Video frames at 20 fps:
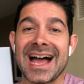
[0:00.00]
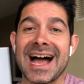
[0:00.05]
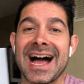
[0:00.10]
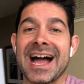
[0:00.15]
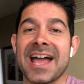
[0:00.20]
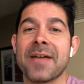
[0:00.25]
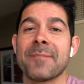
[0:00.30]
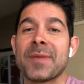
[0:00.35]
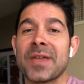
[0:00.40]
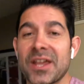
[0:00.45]

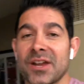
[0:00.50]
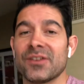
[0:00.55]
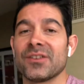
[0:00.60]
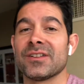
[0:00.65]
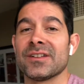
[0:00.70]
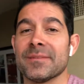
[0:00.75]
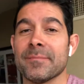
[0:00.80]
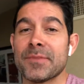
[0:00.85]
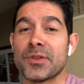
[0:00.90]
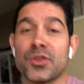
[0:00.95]
I am here
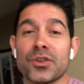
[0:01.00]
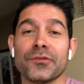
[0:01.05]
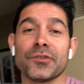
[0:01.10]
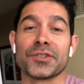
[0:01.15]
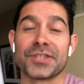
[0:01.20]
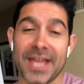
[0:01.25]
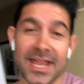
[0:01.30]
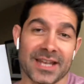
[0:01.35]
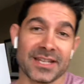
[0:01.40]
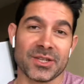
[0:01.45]
in beautiful
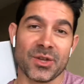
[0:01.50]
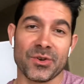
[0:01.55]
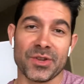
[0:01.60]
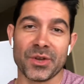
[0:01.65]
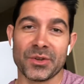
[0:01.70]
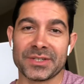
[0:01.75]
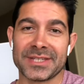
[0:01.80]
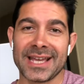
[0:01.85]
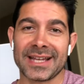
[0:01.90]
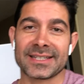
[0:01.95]
San
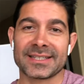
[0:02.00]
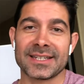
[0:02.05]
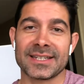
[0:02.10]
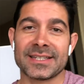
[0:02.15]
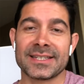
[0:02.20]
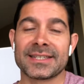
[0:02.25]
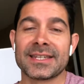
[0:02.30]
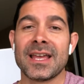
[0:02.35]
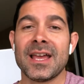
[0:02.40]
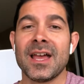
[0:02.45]
Antonio,
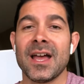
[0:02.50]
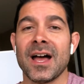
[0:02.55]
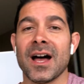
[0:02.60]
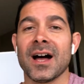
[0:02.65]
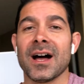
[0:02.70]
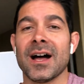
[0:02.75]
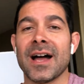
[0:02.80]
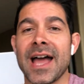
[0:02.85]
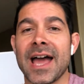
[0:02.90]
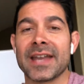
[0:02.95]
Texas,
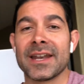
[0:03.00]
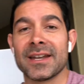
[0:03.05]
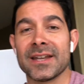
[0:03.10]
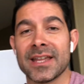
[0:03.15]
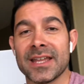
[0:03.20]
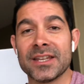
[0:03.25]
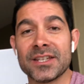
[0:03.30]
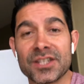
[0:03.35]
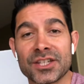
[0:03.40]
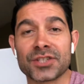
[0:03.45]
at an
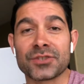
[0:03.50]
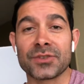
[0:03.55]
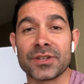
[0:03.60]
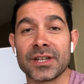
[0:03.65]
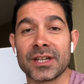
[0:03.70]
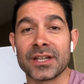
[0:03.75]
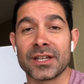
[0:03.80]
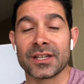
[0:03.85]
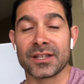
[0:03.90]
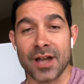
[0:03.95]

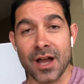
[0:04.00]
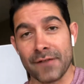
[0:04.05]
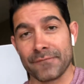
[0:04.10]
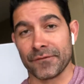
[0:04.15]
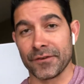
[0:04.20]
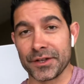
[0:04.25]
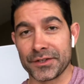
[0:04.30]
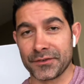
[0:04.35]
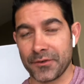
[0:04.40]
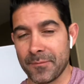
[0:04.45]
industry
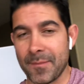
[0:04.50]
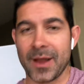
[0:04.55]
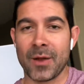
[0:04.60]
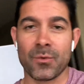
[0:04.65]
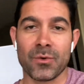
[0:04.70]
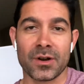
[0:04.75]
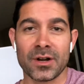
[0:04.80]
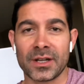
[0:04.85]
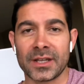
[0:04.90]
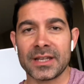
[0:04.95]
conference for my
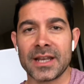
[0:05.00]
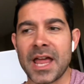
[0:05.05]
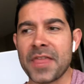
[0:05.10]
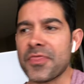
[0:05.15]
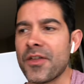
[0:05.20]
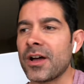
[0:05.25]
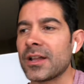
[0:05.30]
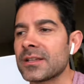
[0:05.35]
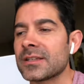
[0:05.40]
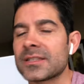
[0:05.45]
work, and I
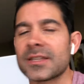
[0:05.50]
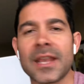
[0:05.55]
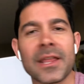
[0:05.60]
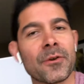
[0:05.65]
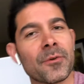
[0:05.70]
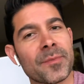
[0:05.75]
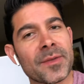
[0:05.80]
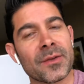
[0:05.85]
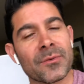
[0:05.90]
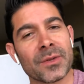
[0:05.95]
thought today
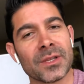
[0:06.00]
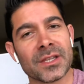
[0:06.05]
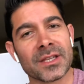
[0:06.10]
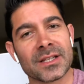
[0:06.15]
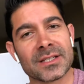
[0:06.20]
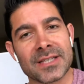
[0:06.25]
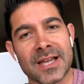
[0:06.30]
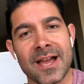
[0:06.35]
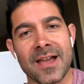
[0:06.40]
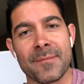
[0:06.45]
would be a really
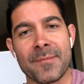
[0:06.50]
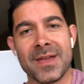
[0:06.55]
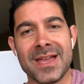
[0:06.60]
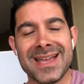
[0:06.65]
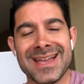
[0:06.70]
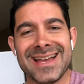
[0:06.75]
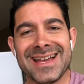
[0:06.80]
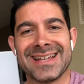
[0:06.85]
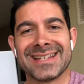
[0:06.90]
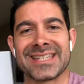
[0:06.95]
good time
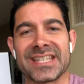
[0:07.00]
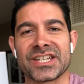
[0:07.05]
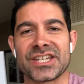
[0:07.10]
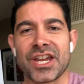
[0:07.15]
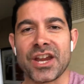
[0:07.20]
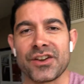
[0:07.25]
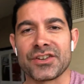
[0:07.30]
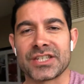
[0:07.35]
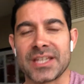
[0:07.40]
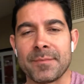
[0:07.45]
to
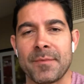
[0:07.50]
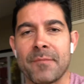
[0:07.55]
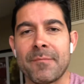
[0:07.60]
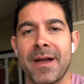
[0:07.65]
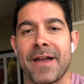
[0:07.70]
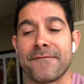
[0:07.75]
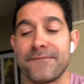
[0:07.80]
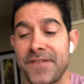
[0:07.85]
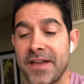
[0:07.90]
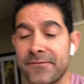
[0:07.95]
share some of
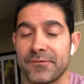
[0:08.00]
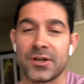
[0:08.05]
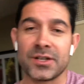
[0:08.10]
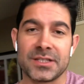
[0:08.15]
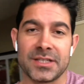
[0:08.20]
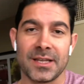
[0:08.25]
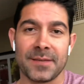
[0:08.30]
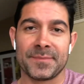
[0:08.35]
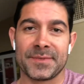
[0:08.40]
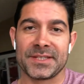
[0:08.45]
my favorite
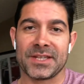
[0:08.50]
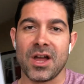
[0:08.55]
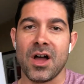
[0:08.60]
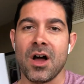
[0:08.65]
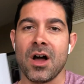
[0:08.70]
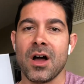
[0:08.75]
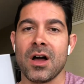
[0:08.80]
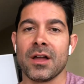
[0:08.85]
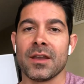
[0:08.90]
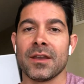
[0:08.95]
tips
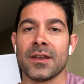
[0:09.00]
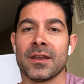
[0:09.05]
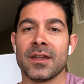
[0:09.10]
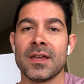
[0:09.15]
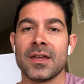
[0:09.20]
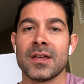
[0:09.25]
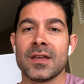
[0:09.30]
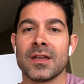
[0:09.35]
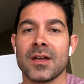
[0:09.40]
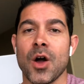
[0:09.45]
on
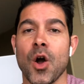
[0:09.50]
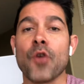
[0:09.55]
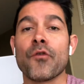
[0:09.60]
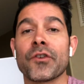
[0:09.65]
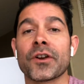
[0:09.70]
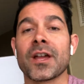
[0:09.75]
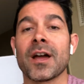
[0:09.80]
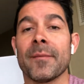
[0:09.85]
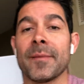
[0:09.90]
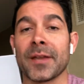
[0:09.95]

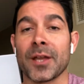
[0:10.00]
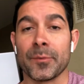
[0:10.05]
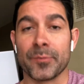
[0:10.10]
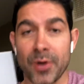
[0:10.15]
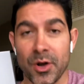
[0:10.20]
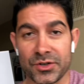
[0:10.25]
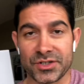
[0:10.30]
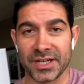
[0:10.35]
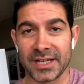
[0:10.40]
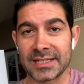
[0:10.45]
overcoming
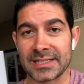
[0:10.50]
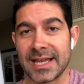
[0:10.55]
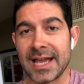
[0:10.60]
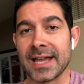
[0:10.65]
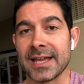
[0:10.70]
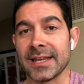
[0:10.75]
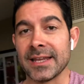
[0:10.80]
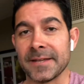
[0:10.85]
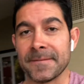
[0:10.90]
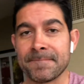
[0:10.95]
approach
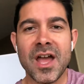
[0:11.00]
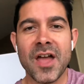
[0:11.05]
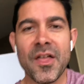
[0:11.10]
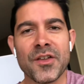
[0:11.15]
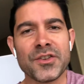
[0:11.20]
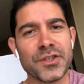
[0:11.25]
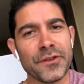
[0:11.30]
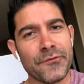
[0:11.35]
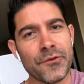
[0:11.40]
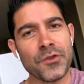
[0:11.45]
anxiety.
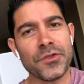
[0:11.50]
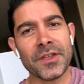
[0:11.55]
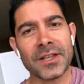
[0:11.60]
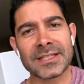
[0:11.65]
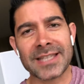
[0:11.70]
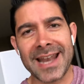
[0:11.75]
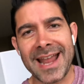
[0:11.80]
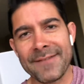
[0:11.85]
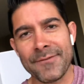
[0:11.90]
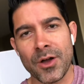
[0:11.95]
There's a few things
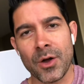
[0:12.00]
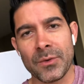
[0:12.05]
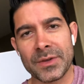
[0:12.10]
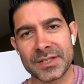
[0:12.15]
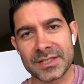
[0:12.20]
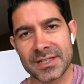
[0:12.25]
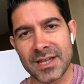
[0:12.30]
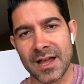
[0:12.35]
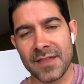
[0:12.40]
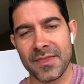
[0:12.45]
that I've
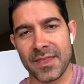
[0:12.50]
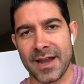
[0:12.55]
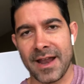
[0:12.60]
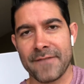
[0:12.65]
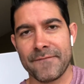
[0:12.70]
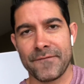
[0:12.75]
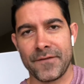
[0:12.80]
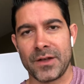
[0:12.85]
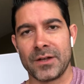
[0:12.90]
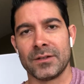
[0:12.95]
always done that
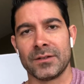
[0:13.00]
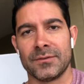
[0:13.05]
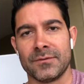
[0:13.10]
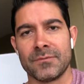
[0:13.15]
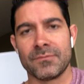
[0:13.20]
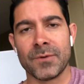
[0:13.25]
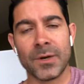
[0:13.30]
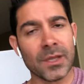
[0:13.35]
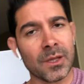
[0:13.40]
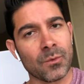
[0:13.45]
I felt
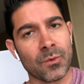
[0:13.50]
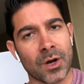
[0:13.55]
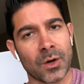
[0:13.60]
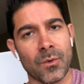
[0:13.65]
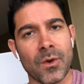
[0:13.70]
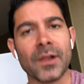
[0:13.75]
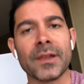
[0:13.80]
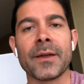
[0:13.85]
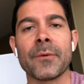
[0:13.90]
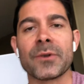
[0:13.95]
really work
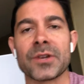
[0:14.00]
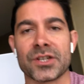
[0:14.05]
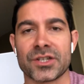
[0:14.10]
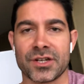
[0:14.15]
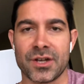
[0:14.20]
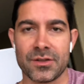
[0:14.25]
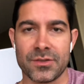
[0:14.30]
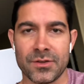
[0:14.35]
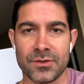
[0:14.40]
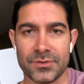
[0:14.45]
well, and I want to
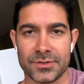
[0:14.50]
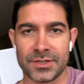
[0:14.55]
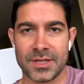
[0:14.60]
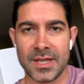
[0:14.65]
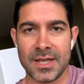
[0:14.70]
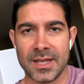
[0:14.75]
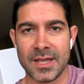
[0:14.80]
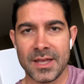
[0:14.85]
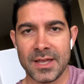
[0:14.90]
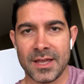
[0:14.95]
share those
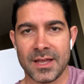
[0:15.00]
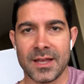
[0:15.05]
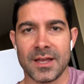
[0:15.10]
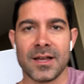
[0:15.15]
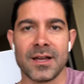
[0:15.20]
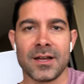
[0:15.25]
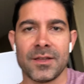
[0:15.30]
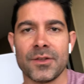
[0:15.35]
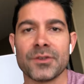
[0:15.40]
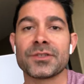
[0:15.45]

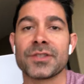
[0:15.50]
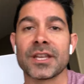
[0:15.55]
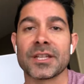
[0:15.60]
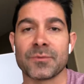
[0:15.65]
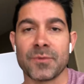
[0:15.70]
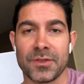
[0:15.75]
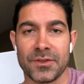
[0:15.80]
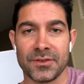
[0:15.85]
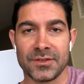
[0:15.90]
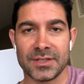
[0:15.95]
things with you